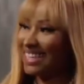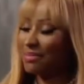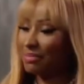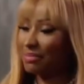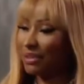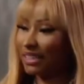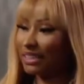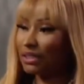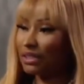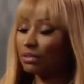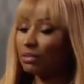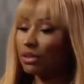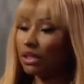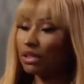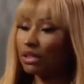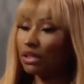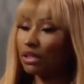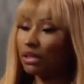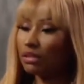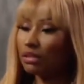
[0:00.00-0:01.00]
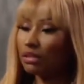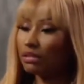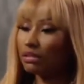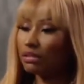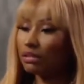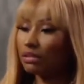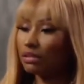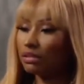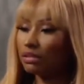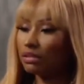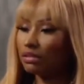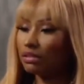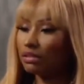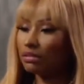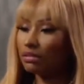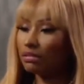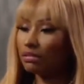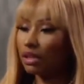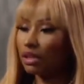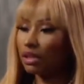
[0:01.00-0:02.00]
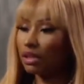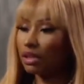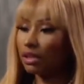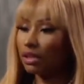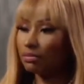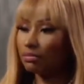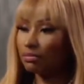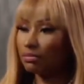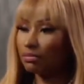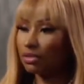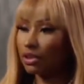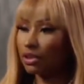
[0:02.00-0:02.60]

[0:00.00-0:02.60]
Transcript: But to a young um,